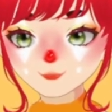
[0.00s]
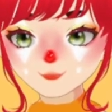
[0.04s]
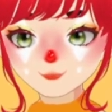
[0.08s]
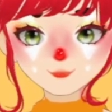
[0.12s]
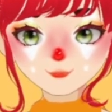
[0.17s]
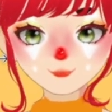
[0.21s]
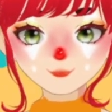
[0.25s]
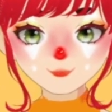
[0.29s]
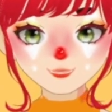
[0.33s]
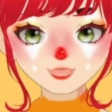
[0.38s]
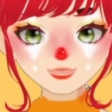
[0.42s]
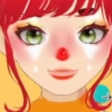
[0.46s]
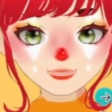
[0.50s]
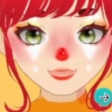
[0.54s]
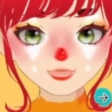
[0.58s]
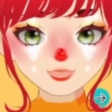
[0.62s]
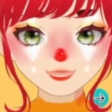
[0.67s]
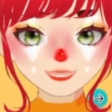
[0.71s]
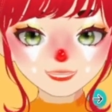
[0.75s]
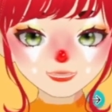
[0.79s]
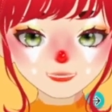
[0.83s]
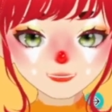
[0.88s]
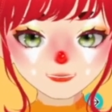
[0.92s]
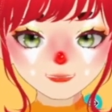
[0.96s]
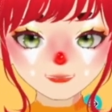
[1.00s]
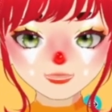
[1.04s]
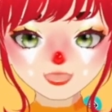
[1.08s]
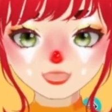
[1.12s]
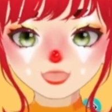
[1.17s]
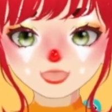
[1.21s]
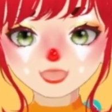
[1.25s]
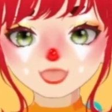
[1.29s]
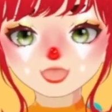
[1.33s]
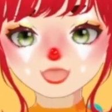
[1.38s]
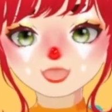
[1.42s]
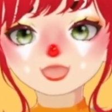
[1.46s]
But that's
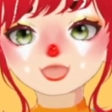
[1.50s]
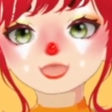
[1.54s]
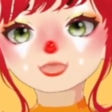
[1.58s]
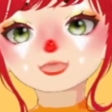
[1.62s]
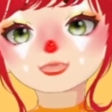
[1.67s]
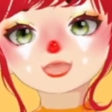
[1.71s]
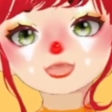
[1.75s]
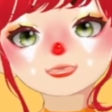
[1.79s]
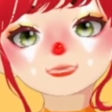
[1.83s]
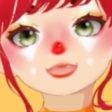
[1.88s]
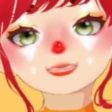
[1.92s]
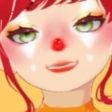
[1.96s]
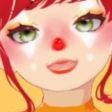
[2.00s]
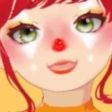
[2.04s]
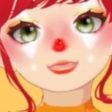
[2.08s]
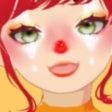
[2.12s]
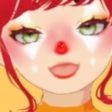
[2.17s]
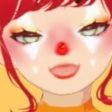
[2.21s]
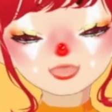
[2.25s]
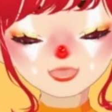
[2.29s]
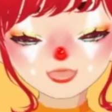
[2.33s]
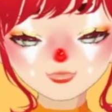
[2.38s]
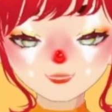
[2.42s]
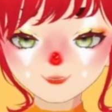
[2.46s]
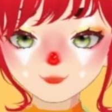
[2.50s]
kind of the relationship chart.